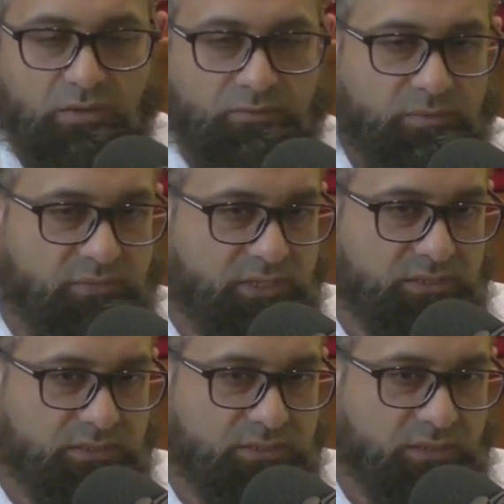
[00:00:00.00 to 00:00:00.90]
from
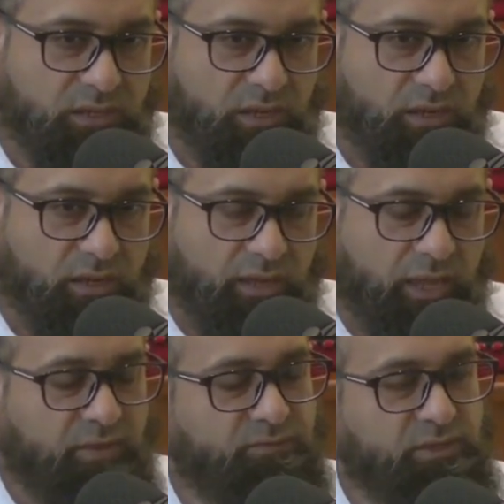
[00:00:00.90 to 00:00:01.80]
this uh,
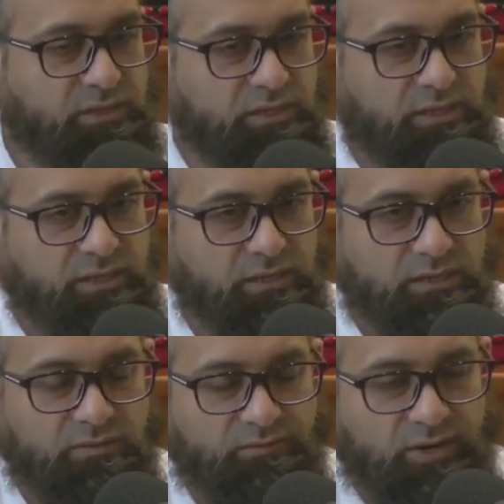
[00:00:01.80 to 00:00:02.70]
heavenly
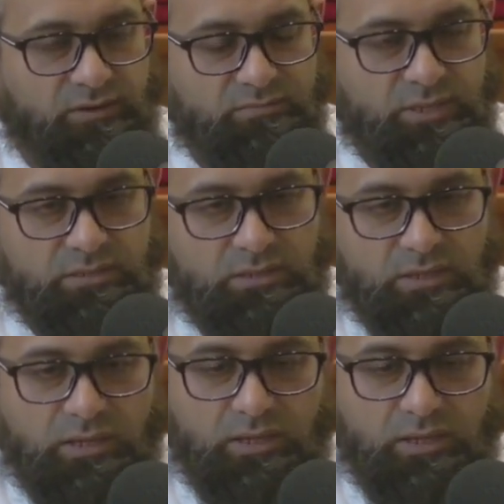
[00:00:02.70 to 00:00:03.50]
environment.